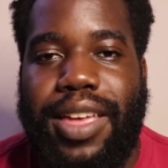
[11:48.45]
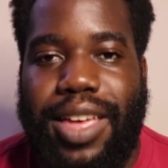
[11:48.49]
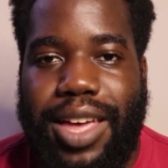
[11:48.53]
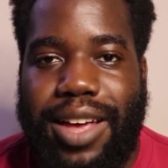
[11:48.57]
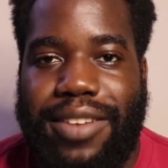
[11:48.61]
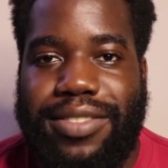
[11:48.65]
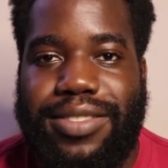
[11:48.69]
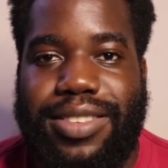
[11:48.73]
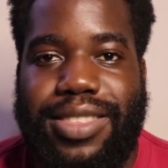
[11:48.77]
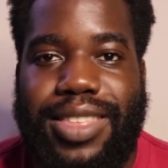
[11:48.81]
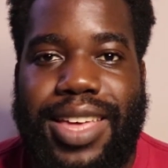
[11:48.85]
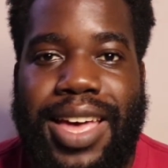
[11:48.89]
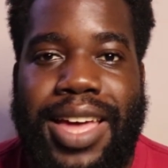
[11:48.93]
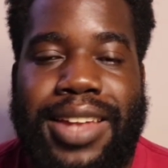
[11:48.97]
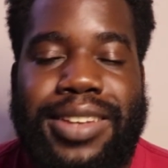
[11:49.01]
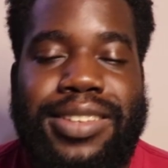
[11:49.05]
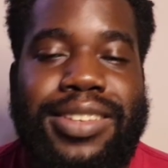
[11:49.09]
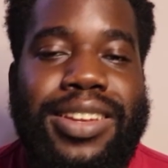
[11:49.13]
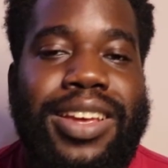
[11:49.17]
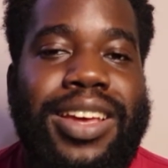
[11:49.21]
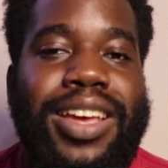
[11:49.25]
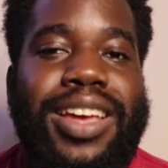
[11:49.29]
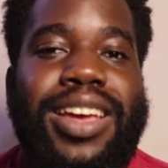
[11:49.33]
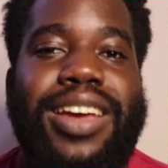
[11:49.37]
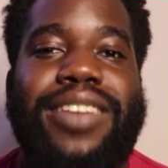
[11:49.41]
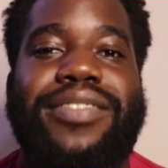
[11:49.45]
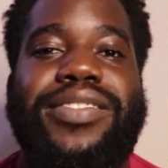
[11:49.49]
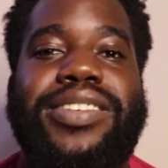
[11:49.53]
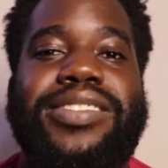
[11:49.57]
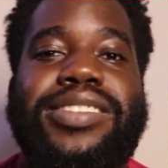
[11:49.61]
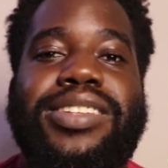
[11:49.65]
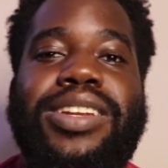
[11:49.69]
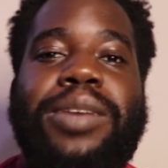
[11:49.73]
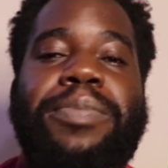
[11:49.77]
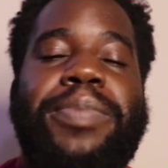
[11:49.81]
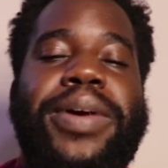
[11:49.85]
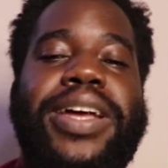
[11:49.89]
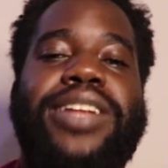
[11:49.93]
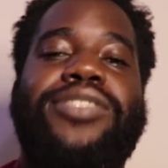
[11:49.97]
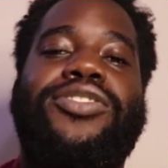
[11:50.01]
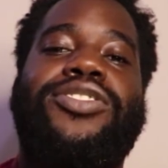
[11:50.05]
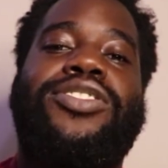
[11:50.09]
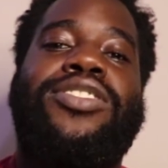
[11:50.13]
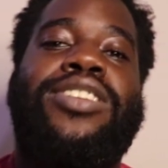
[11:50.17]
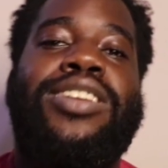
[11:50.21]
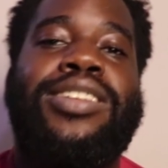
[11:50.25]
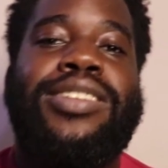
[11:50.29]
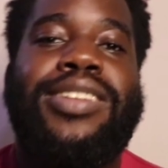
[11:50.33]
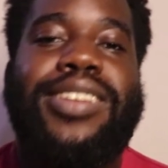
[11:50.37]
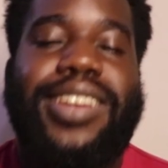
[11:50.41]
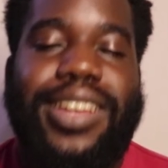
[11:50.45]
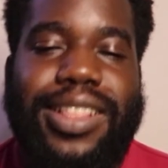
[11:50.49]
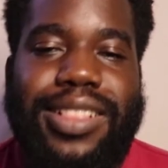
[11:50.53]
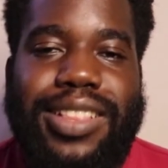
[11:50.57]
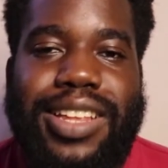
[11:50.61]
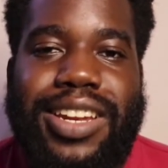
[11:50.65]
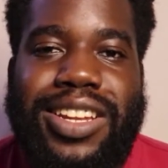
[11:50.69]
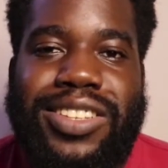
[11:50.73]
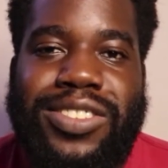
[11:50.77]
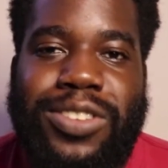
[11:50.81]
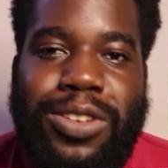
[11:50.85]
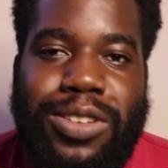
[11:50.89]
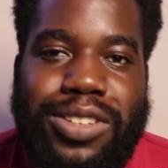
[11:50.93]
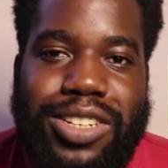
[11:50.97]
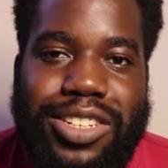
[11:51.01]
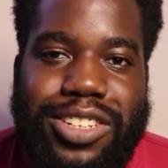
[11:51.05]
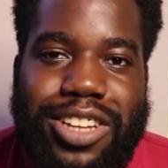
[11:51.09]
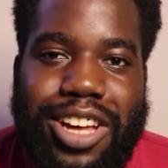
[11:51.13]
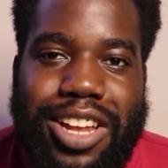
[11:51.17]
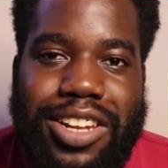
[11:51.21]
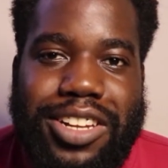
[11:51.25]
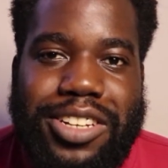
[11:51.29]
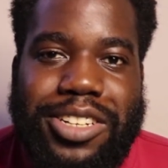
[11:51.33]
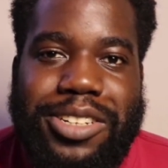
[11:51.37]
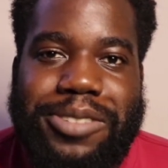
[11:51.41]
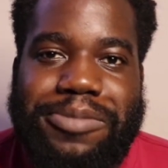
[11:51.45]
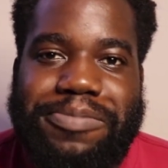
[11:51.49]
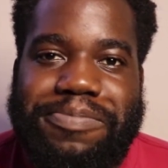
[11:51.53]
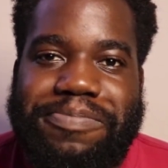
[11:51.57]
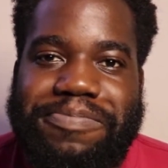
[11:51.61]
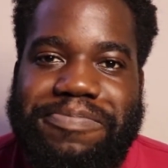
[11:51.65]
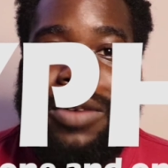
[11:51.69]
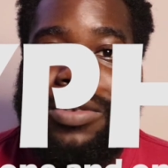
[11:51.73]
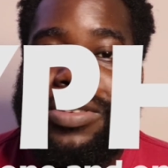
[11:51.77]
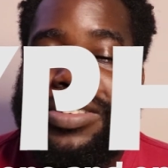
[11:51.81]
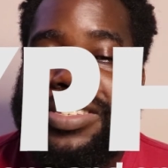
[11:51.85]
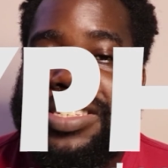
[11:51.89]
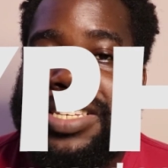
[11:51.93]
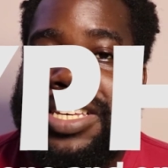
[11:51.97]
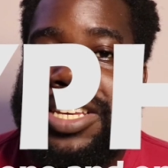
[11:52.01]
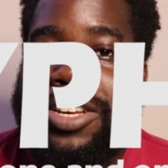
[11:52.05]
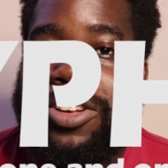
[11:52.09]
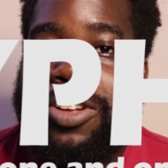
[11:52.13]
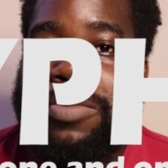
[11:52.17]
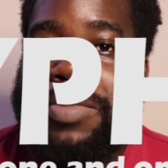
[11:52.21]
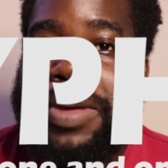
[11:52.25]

After that, visit our Patreon and let us hold a dollar. I will see